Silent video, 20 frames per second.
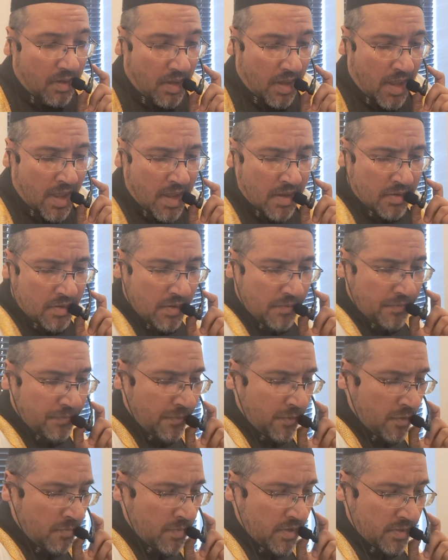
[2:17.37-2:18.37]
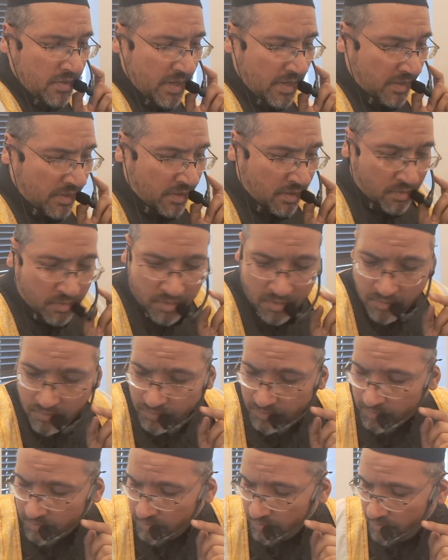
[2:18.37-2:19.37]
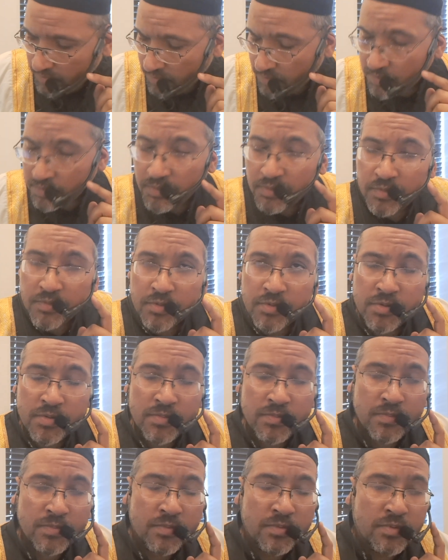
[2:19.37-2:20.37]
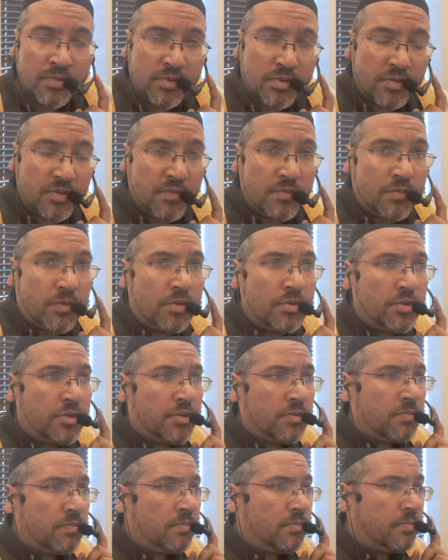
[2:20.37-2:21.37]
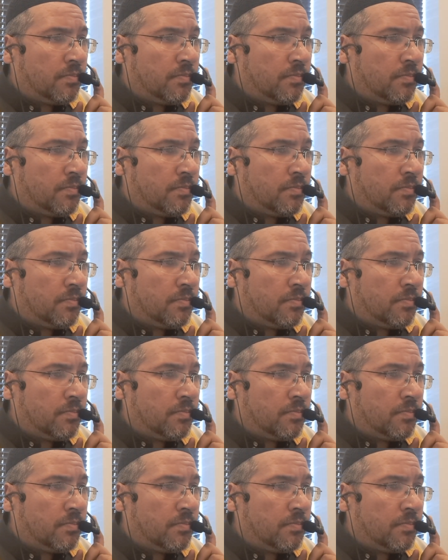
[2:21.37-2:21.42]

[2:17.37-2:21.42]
And affirming that He alone deserves worship,